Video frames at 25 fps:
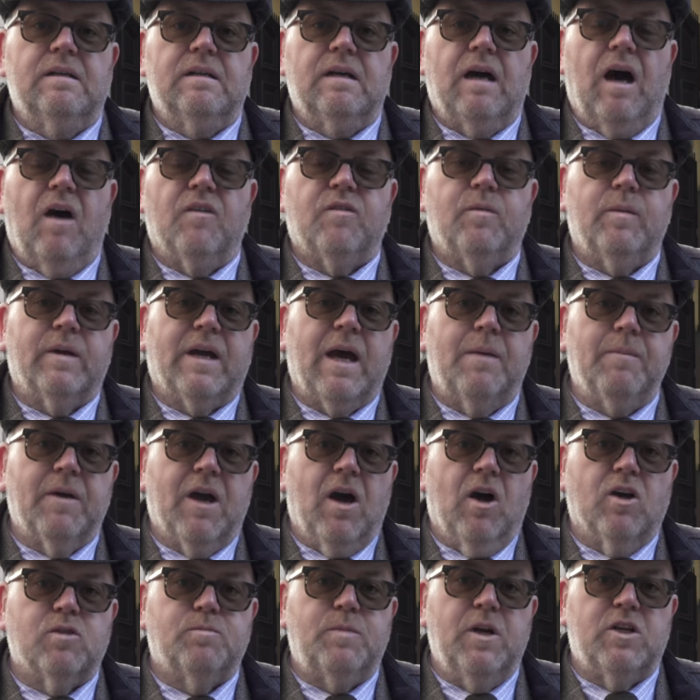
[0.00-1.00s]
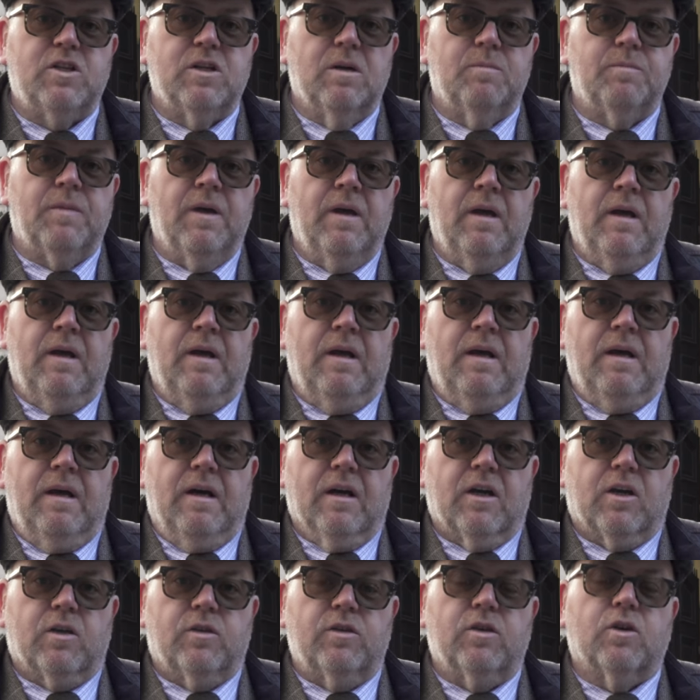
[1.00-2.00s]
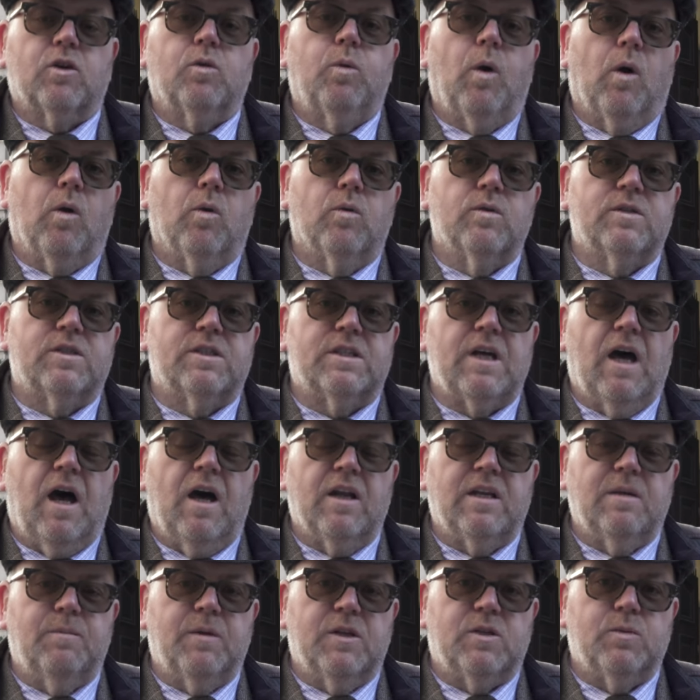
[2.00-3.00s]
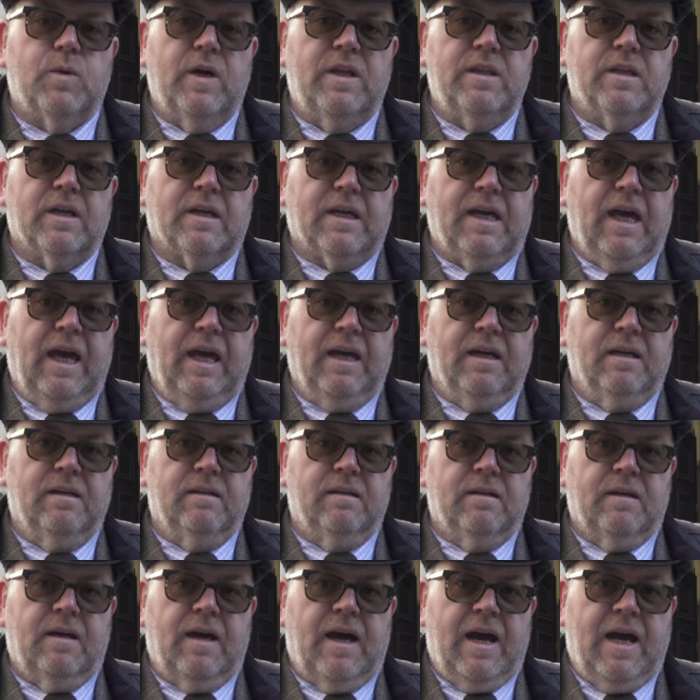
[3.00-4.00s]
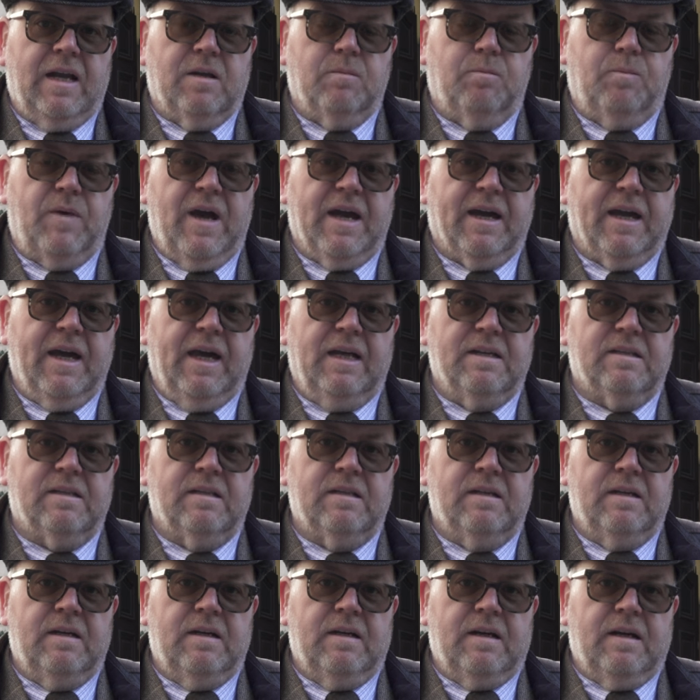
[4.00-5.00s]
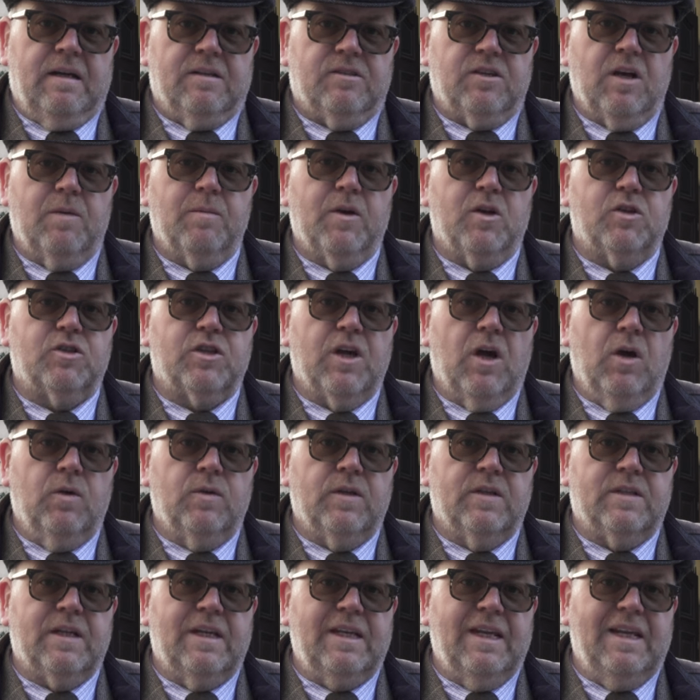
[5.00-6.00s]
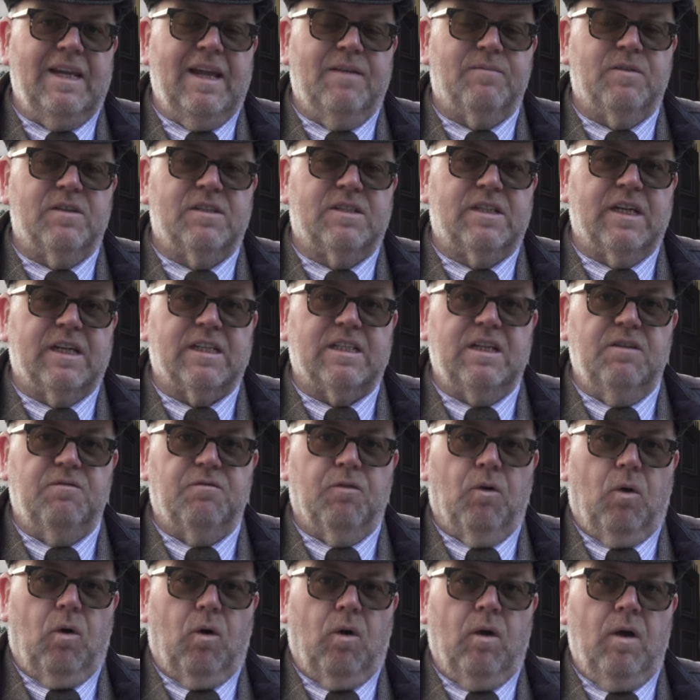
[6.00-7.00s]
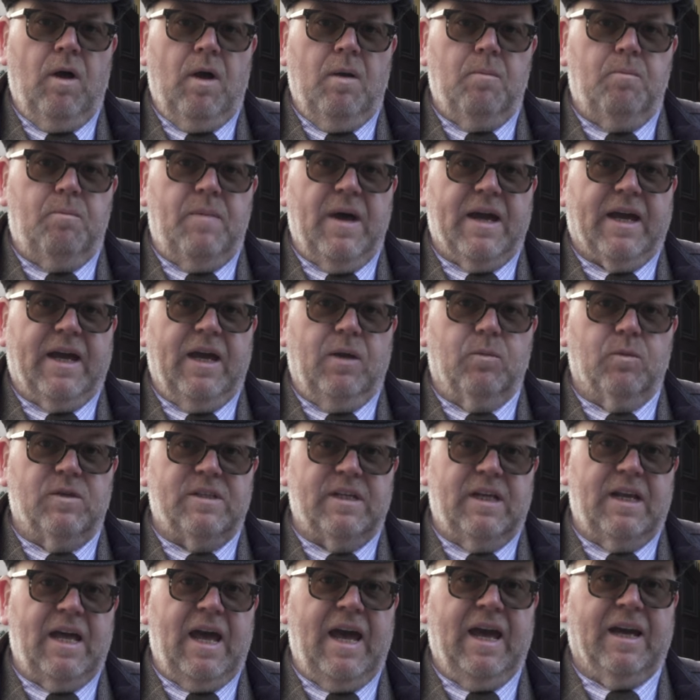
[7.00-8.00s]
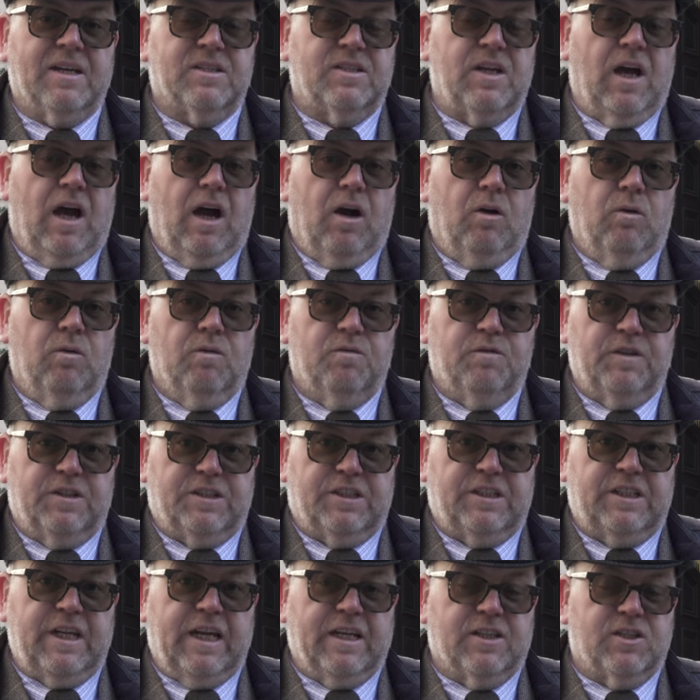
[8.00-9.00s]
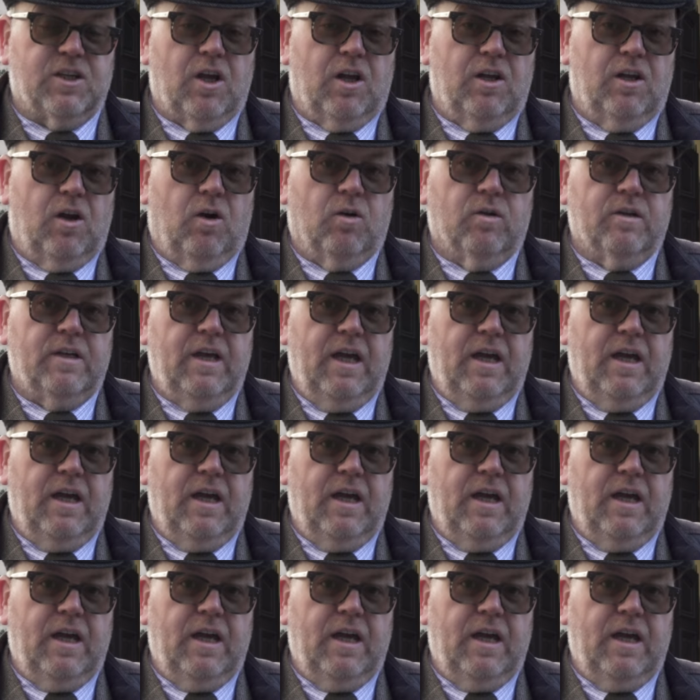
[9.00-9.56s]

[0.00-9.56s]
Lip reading: After becoming Archbishop, the quarrels started between the king and Becket, so much so that in 1164, Becket was in exile for 6 long